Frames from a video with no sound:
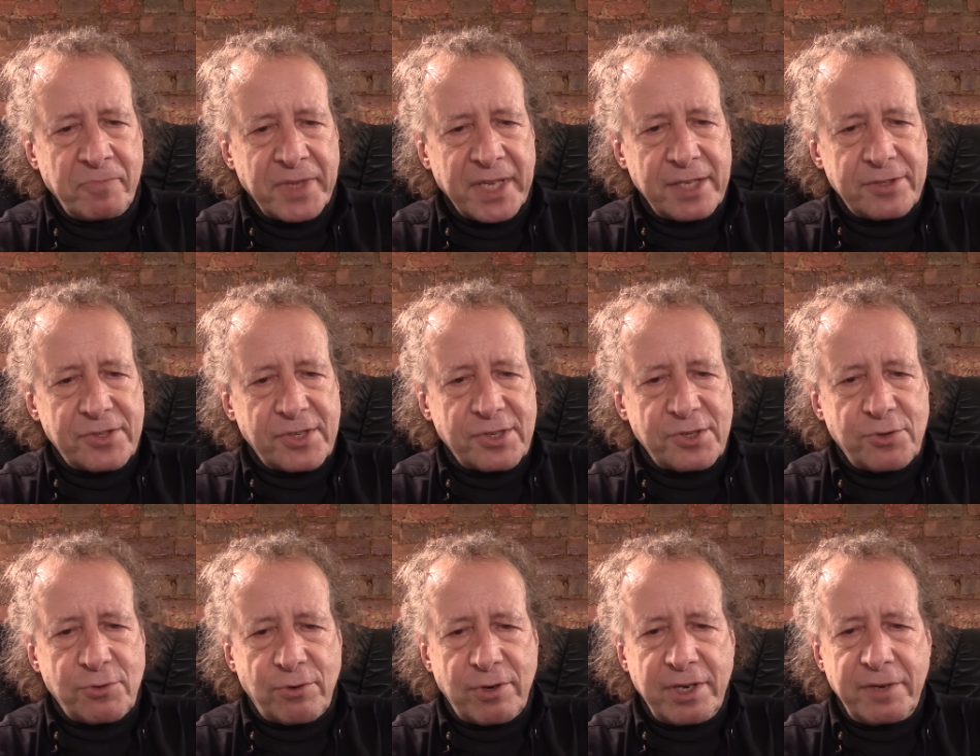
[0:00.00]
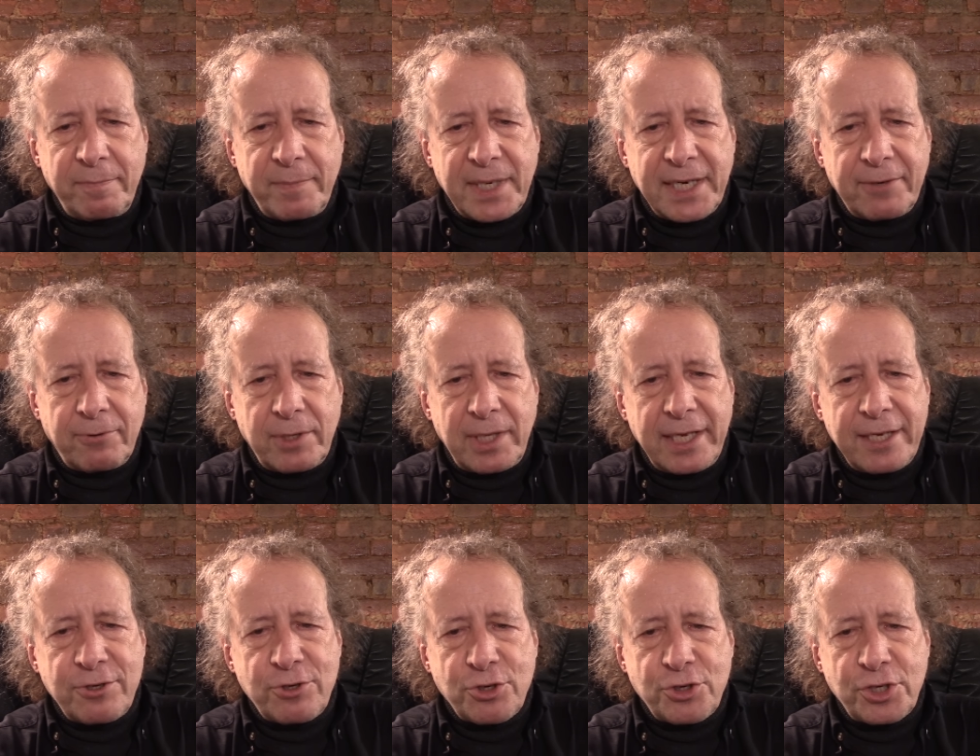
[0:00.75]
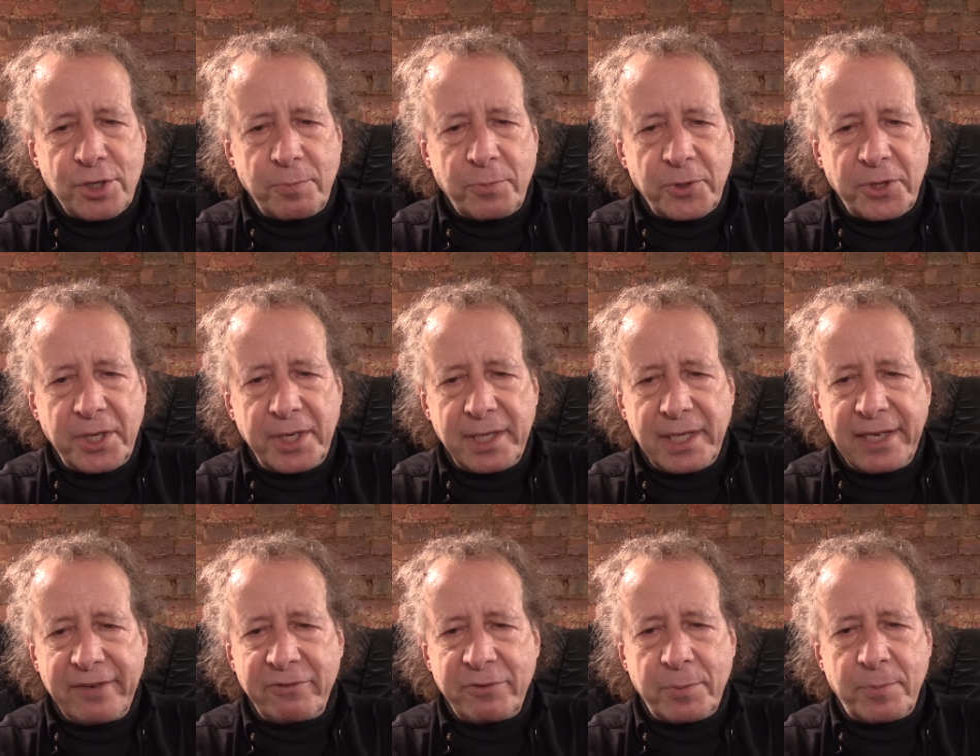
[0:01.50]
It's the story of my relationship with the
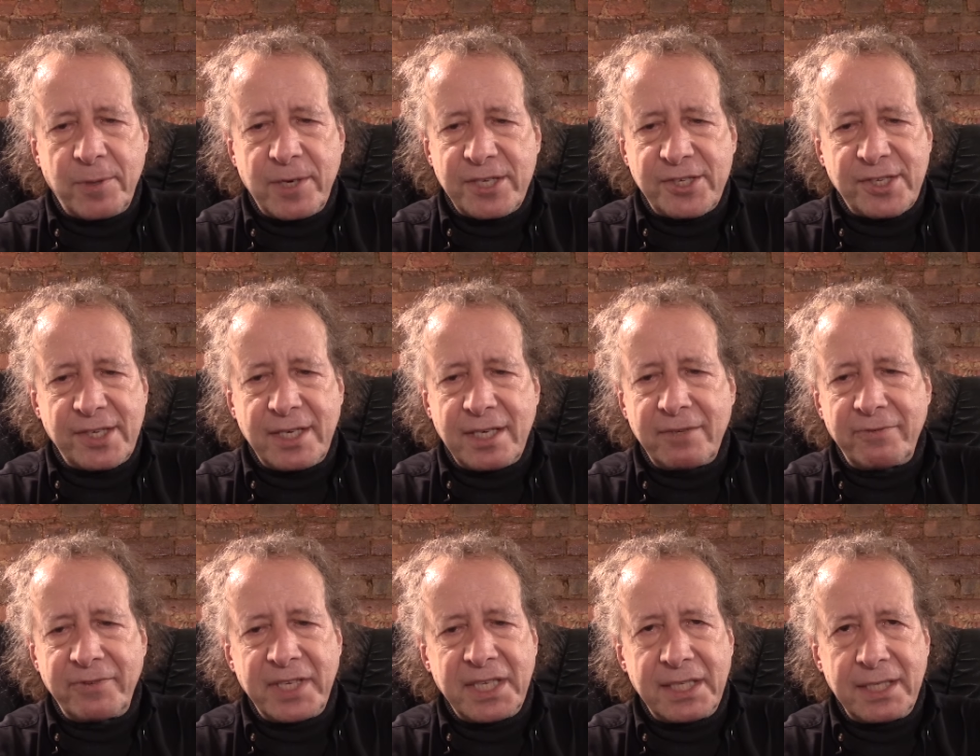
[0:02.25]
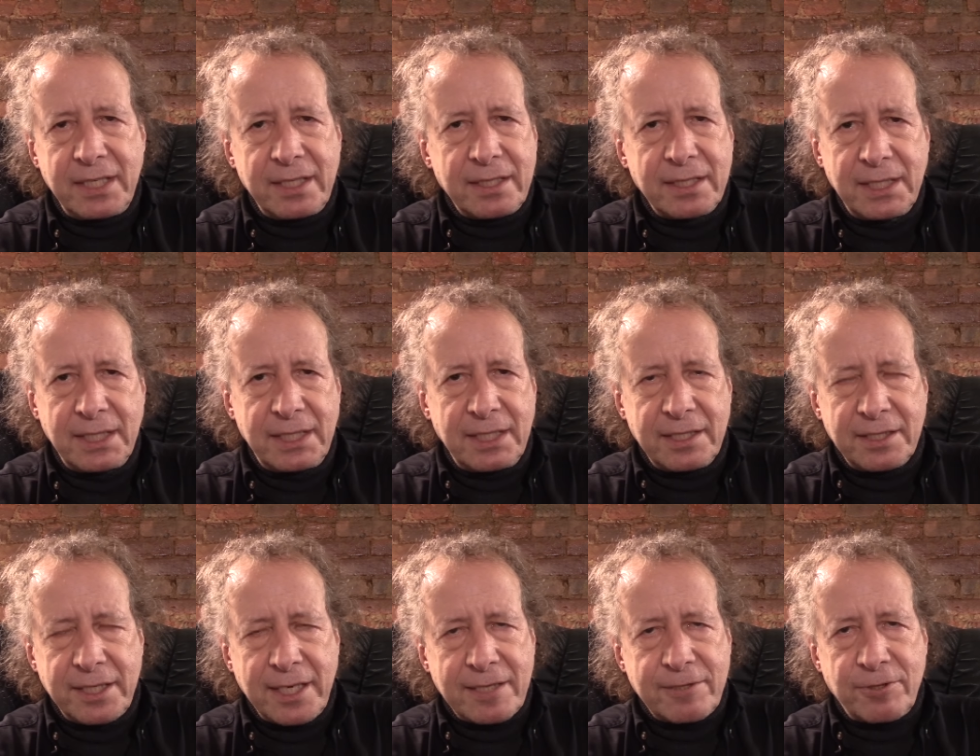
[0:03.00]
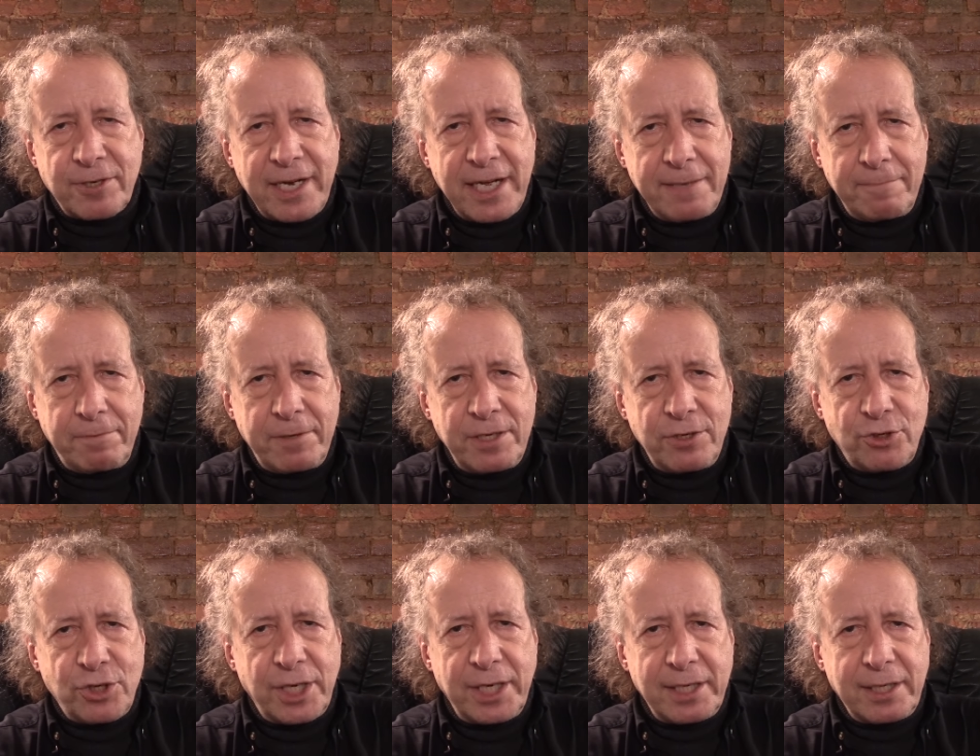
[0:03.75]
11th President of India, Dr.
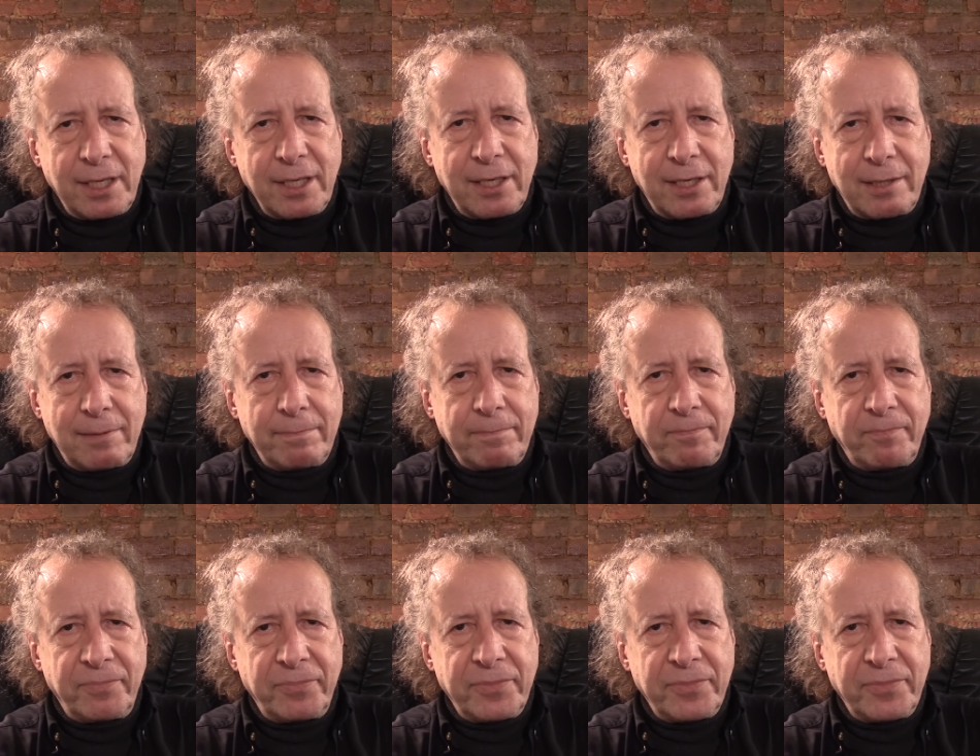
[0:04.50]
APJ Kalam.